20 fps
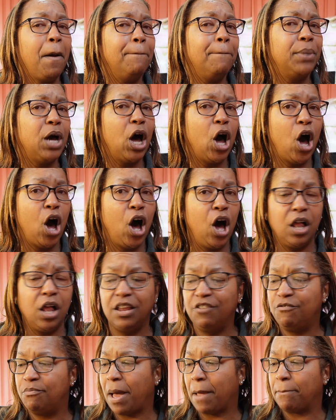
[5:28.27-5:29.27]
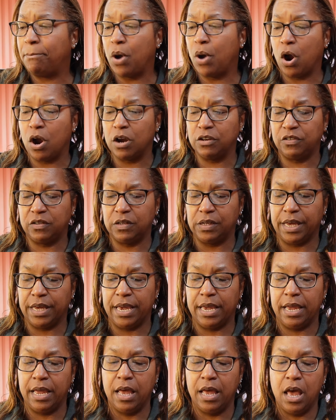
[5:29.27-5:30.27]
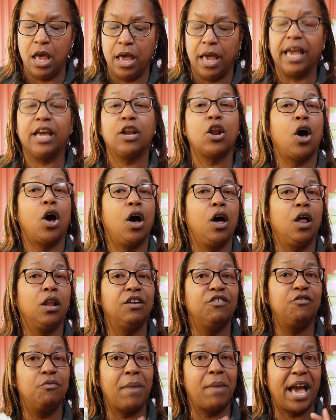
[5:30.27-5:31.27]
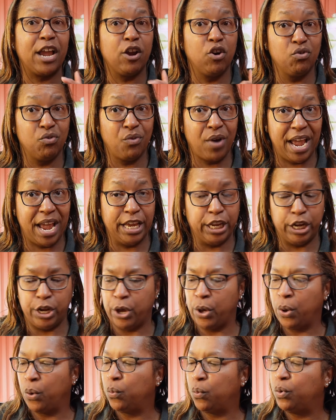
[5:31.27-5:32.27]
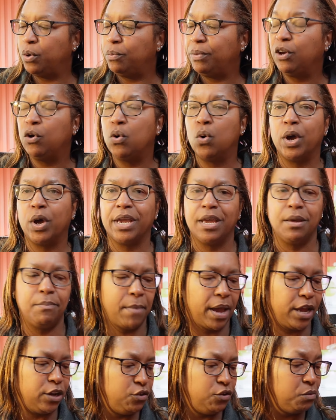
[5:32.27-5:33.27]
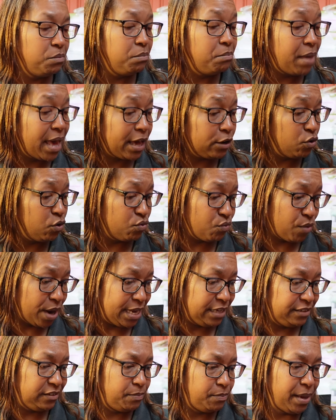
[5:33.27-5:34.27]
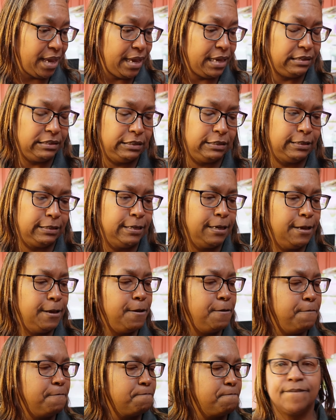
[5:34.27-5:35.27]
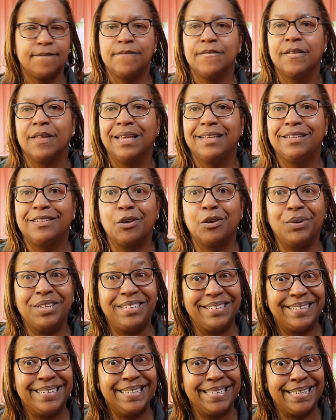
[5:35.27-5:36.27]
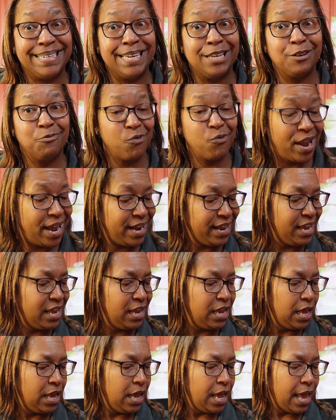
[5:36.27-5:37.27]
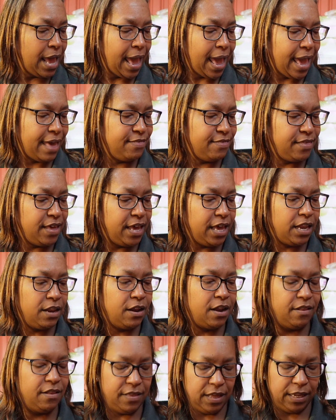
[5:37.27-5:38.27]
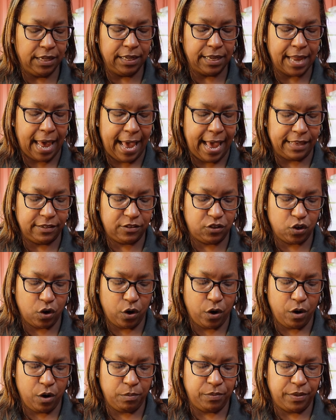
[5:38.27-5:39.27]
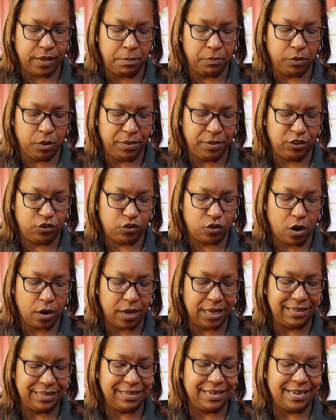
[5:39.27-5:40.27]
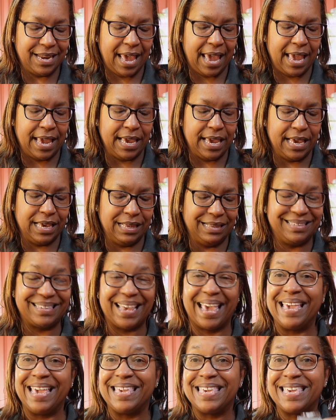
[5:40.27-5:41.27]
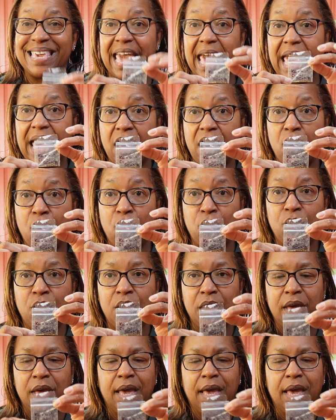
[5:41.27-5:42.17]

But all of my parsley, and all of my oregano will be going in my new metal raised beds. So we just need to get them ready. And then the last herb that I'm going to be starting today is a kale.